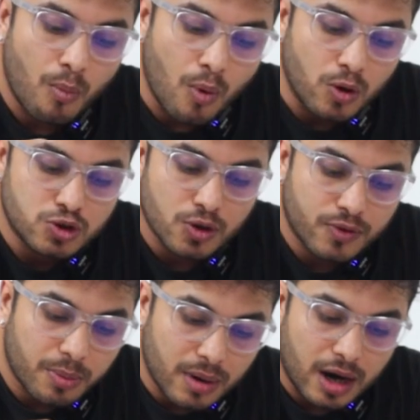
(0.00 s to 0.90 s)
most
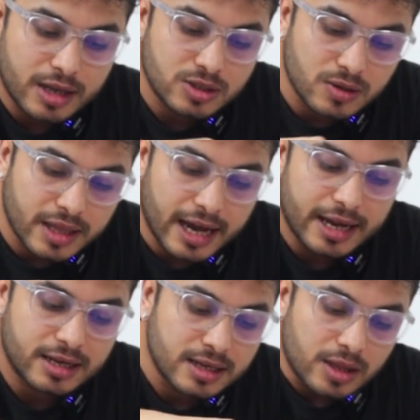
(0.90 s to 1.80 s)
of the parts so
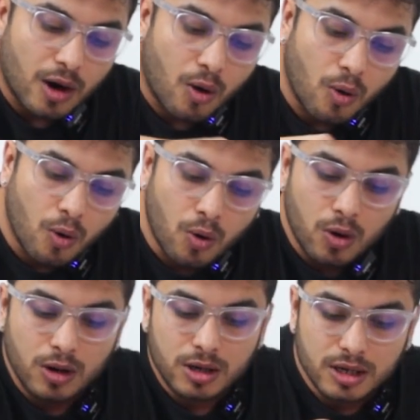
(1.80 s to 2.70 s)
that the
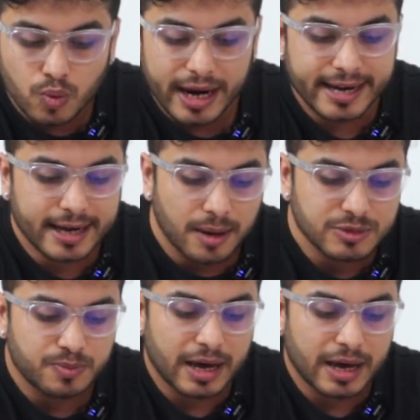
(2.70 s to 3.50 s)
whole suede comes